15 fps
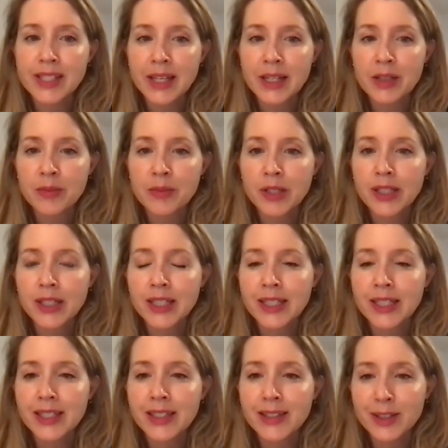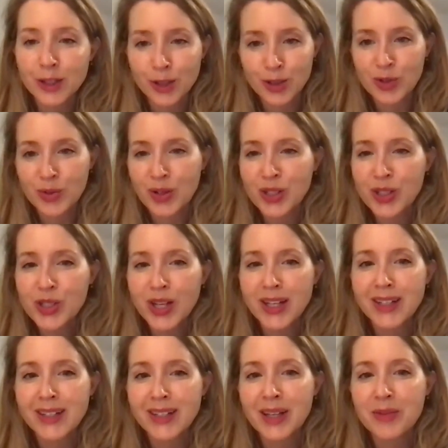Latin America, and then also on
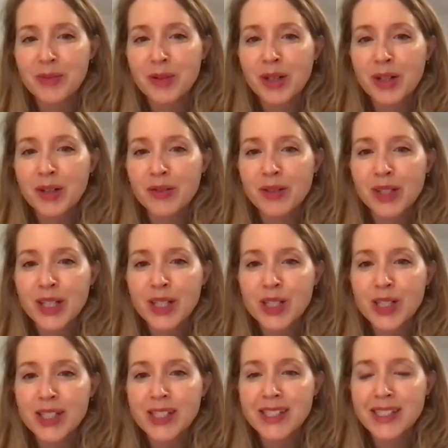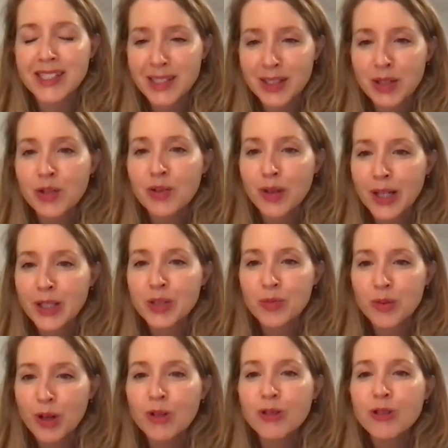China Latin America relations? Is it the correct
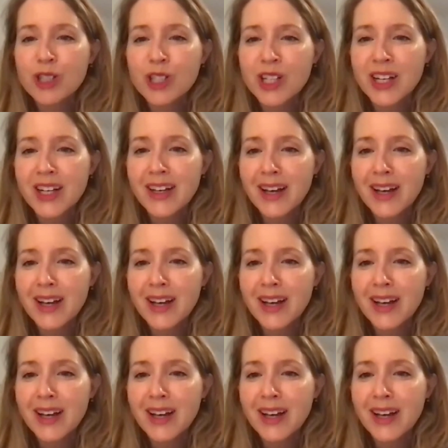approach?